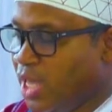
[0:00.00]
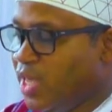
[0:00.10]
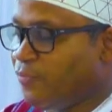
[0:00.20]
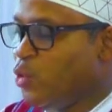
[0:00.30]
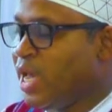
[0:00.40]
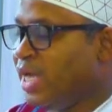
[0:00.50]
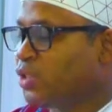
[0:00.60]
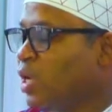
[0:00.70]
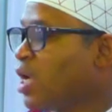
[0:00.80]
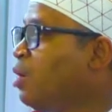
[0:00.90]
If we are
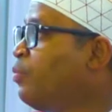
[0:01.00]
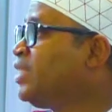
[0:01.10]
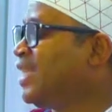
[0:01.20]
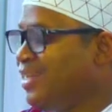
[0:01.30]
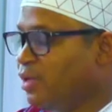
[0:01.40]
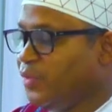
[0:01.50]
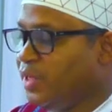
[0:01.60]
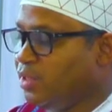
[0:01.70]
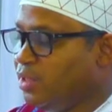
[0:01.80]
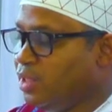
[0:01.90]
to accomplish
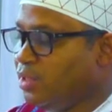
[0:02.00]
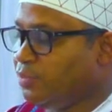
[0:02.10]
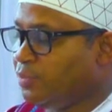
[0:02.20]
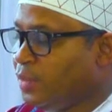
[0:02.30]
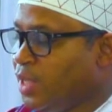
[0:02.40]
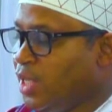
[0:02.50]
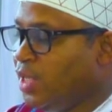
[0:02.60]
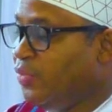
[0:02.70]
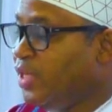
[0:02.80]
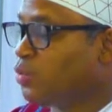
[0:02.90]
anything
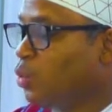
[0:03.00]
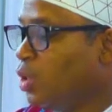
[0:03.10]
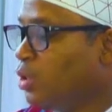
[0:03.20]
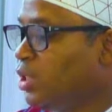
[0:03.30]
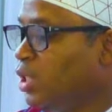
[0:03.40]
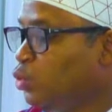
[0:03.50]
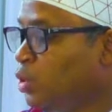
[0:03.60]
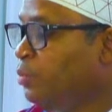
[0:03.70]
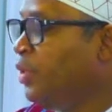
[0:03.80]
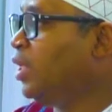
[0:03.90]
in this world, it
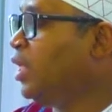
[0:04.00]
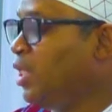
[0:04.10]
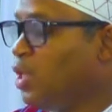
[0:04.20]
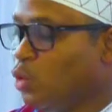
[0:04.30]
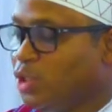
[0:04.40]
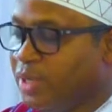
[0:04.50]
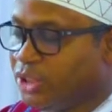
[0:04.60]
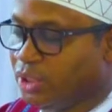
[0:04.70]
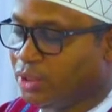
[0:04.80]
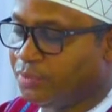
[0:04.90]
will be in equal
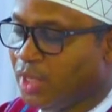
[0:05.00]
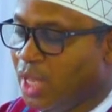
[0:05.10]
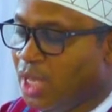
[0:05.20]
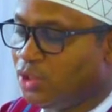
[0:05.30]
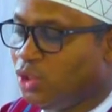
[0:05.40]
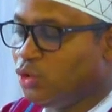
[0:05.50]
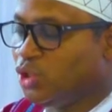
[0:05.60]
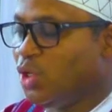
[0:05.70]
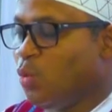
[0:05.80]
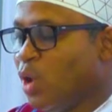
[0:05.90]
measure due to
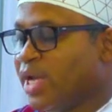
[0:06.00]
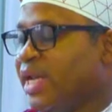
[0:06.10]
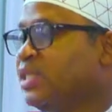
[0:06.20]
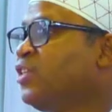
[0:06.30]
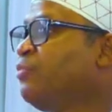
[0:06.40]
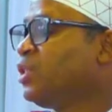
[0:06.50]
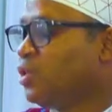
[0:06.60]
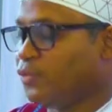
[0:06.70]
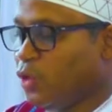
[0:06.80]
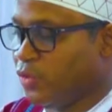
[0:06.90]
the work and achievement
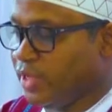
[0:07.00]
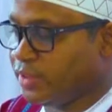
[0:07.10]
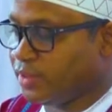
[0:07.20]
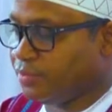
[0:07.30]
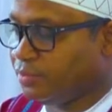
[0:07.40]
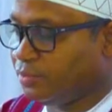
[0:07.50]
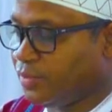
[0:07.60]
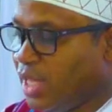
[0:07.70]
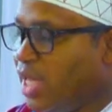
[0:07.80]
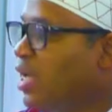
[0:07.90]
of others.
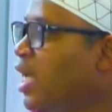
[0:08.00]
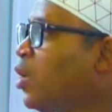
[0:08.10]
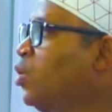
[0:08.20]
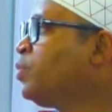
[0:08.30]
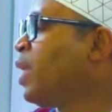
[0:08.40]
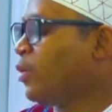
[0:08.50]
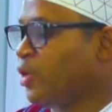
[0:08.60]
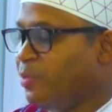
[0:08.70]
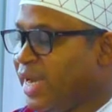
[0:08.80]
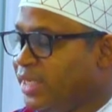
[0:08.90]
I close by
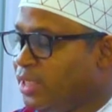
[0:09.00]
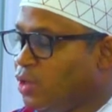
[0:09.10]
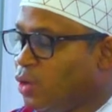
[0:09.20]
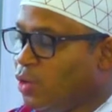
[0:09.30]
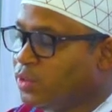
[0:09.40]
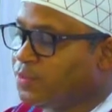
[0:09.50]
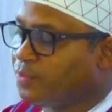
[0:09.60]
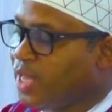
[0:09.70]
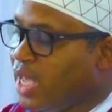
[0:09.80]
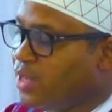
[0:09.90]
reminding us
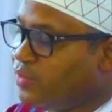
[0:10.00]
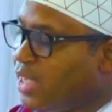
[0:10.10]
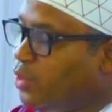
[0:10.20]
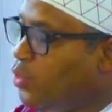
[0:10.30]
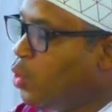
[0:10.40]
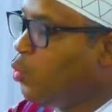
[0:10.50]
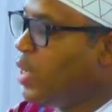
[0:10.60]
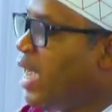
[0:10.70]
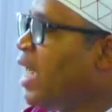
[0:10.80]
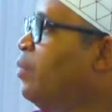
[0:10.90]
that though we
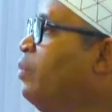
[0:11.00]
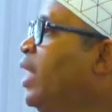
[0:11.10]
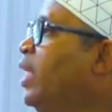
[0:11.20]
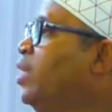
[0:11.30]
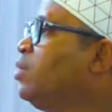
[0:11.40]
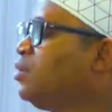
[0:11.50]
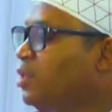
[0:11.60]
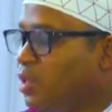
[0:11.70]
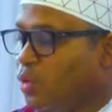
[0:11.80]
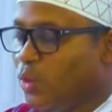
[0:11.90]
are many,
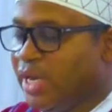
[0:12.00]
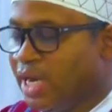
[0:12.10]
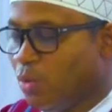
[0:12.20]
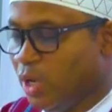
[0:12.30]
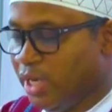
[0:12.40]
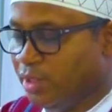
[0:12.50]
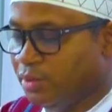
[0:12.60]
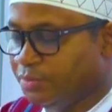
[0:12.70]
we are one.